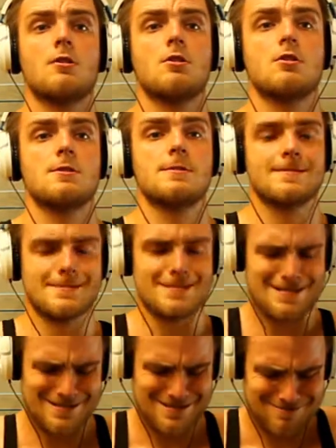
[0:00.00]
So
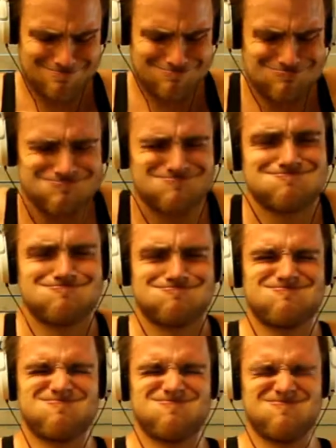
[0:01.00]
I said at the
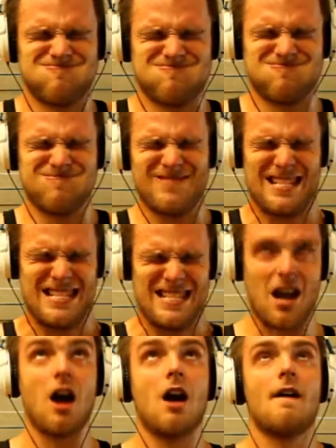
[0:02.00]
start,
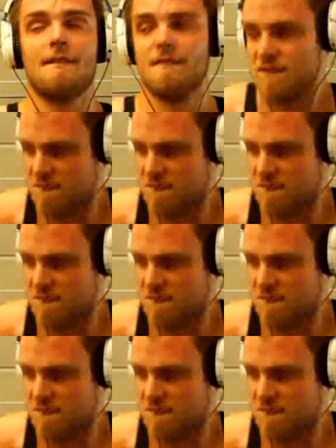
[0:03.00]
that